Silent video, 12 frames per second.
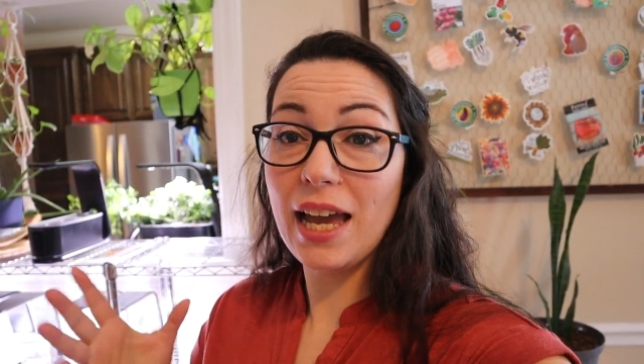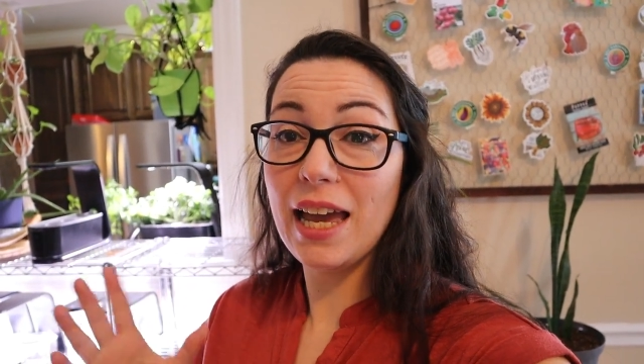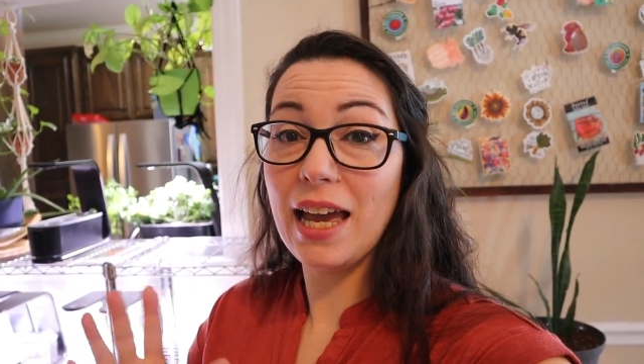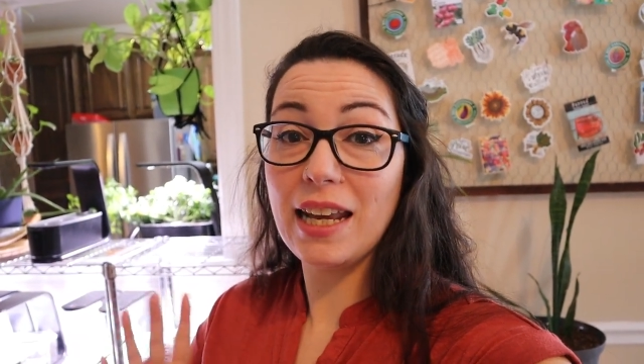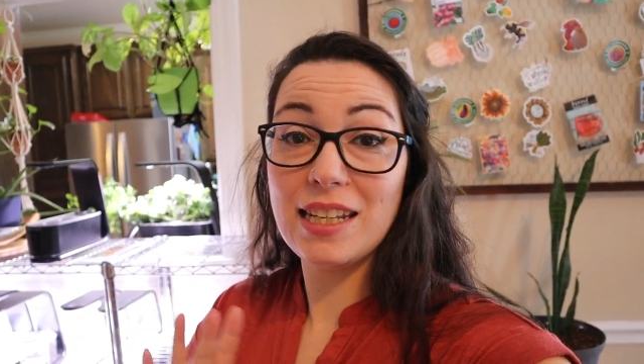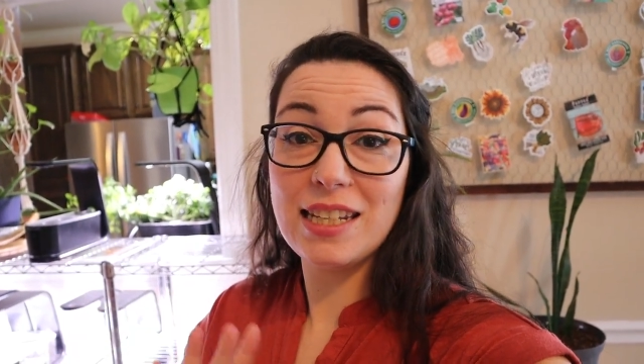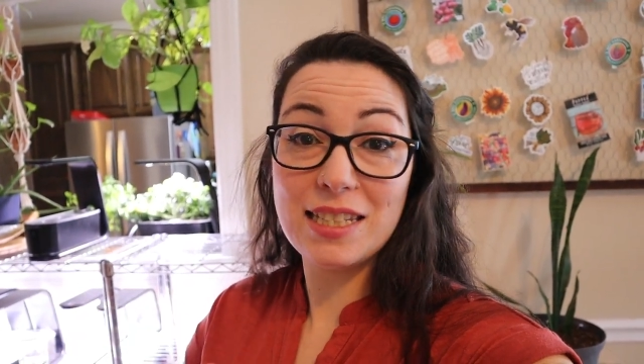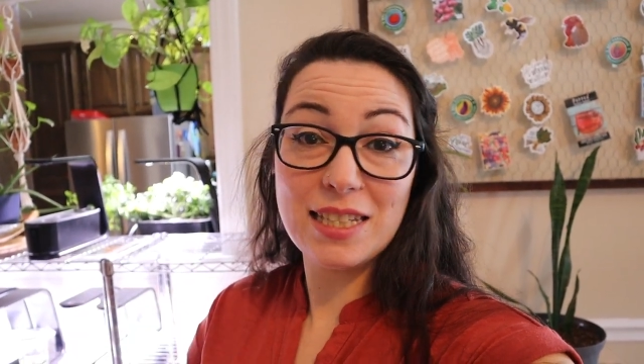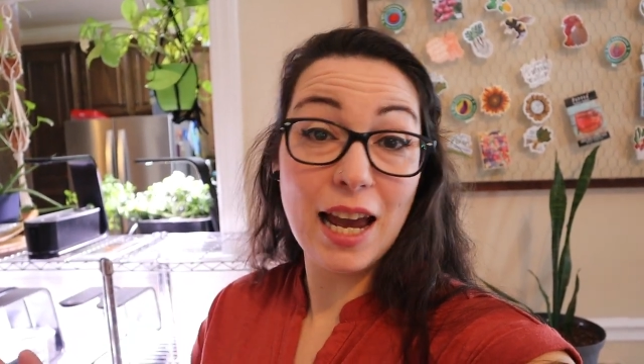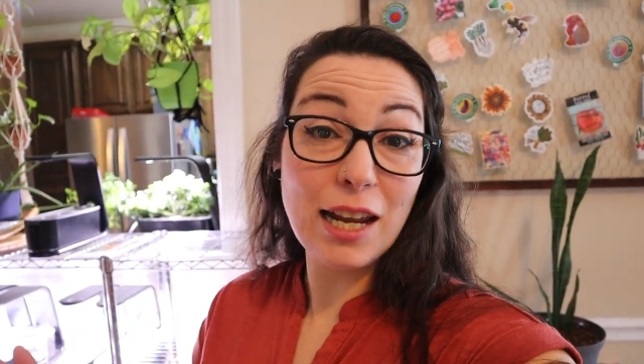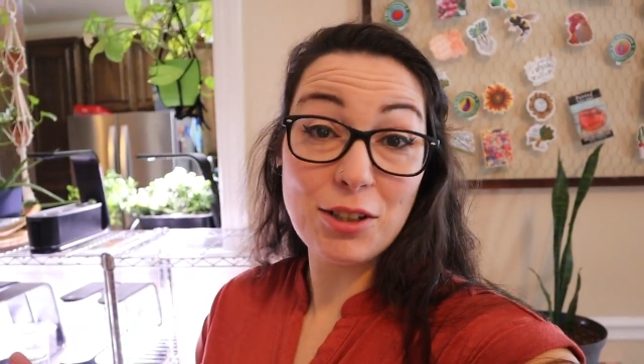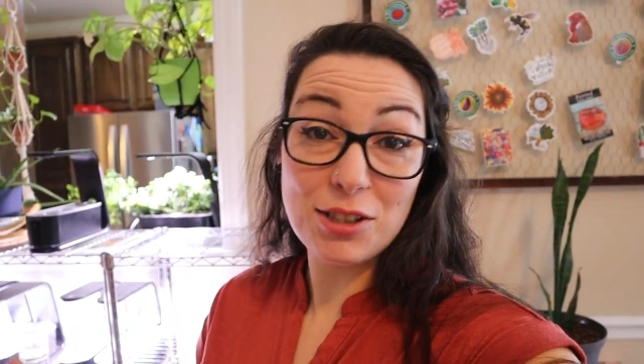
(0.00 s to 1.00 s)
I had an
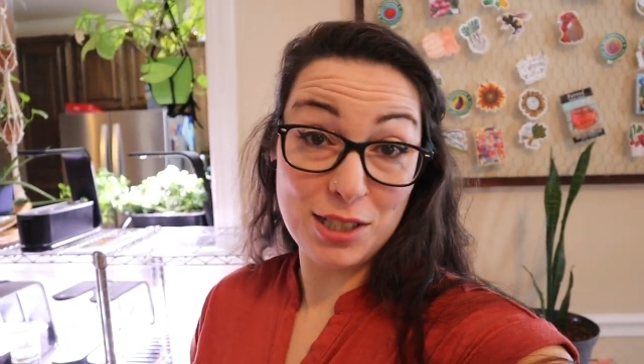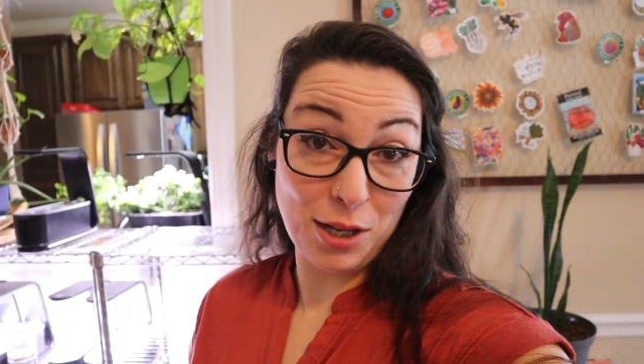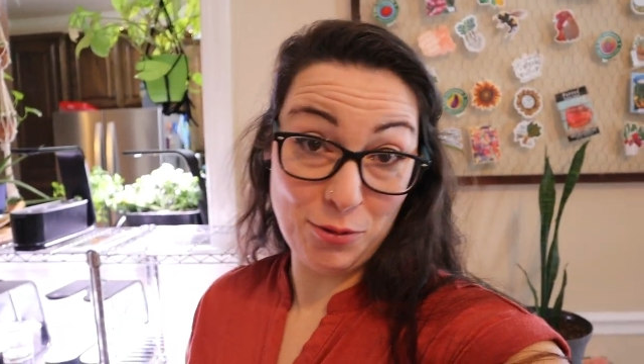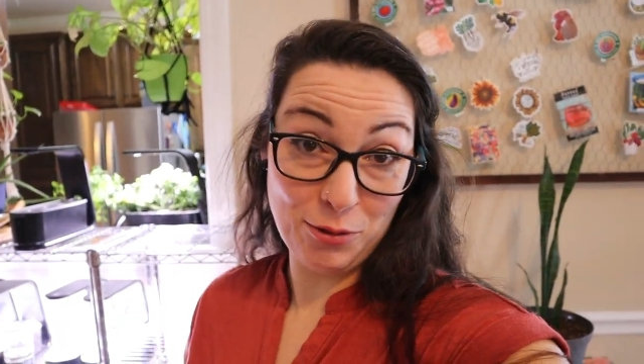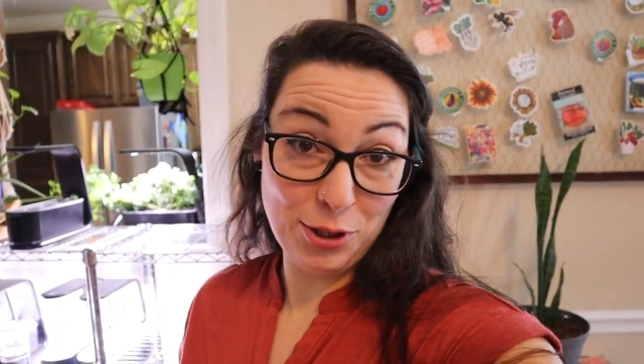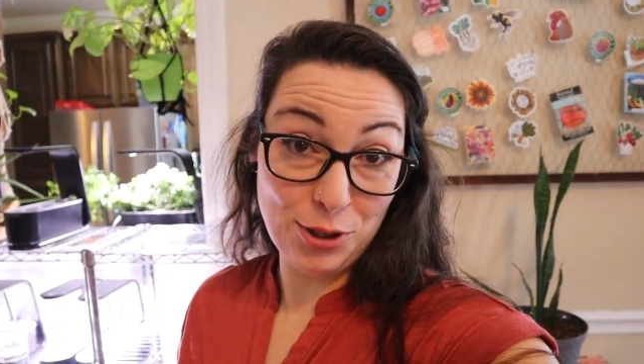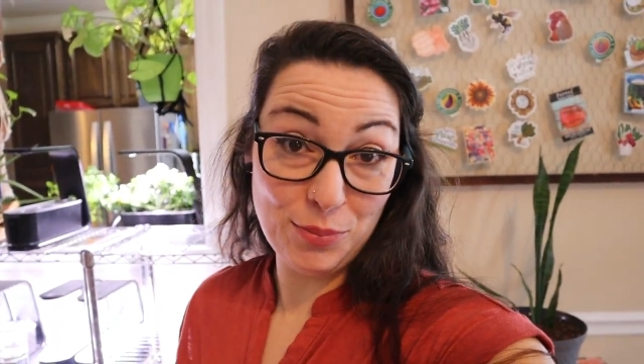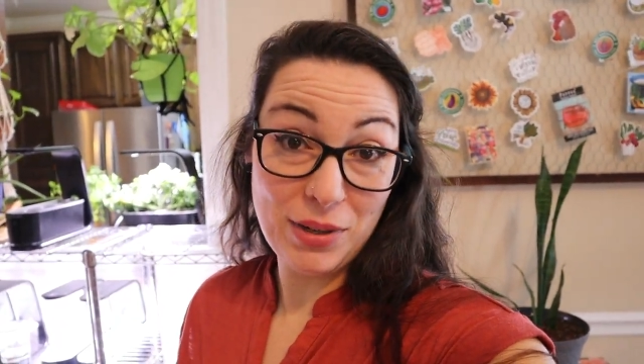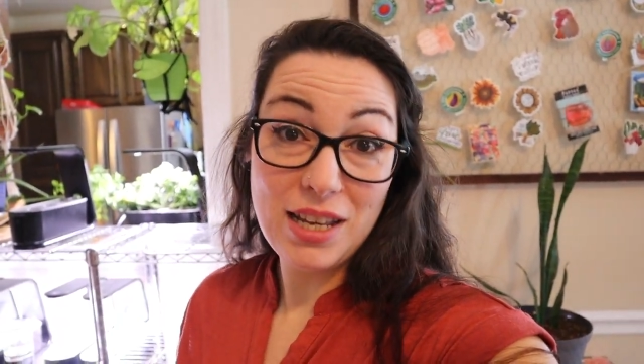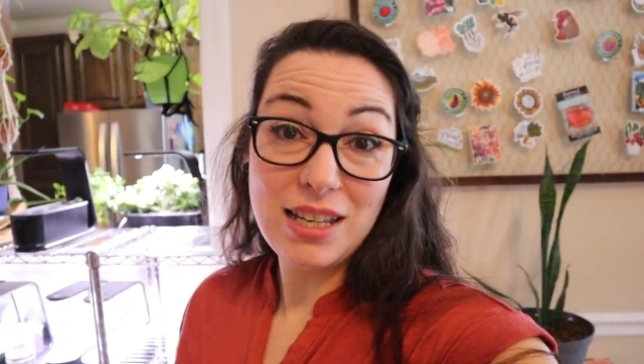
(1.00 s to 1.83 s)
entire sunroom